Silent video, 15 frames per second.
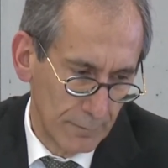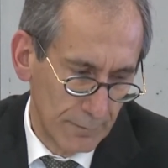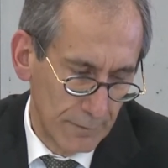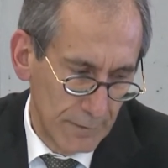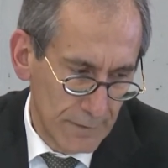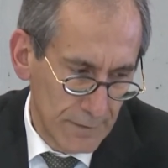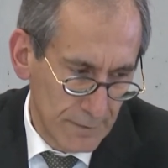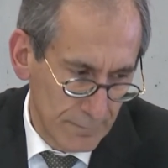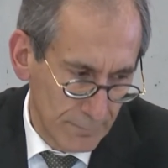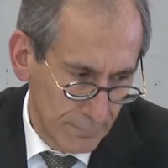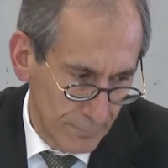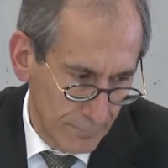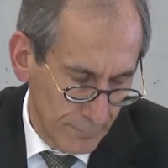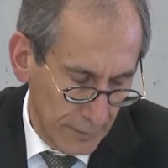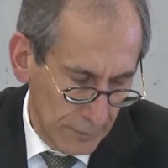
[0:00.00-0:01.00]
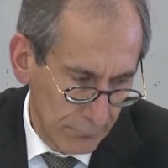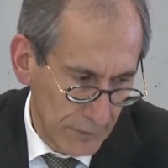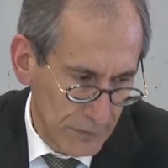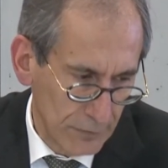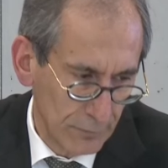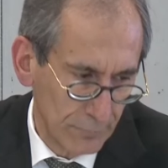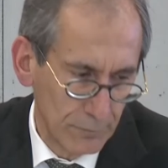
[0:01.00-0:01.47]
this
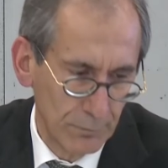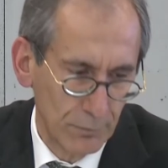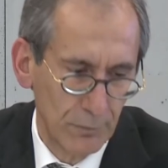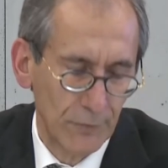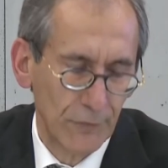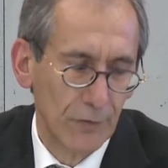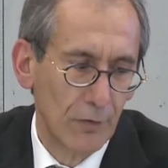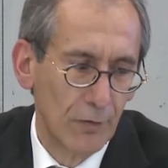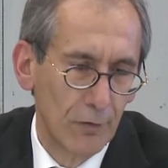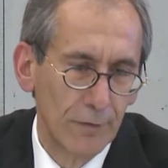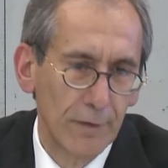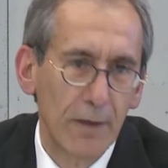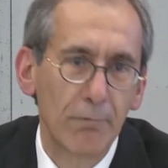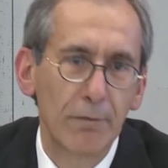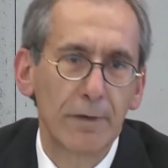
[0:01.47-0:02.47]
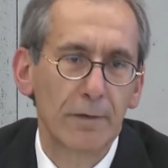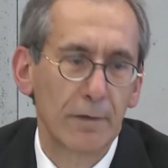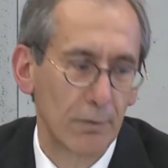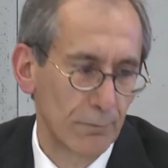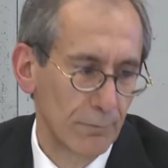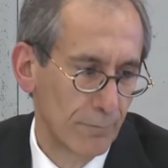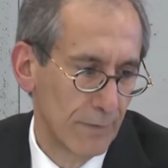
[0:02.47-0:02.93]
valuation of the bonds on our
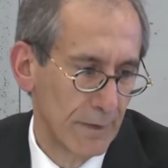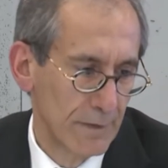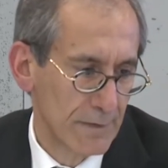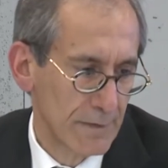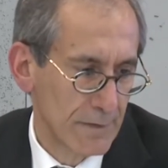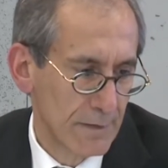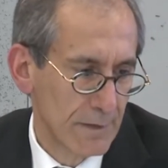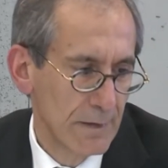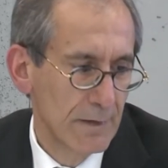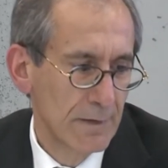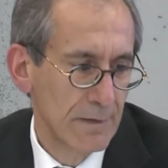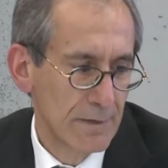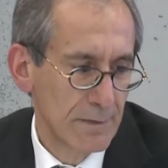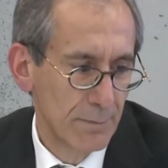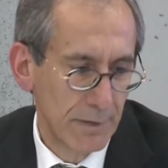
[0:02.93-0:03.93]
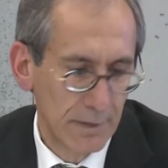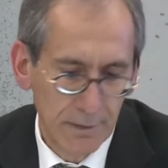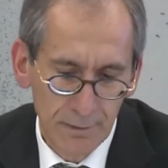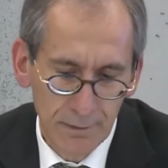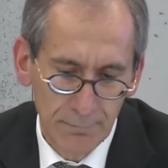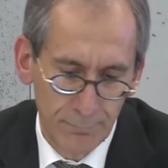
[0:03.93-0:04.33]
own funds is bigger,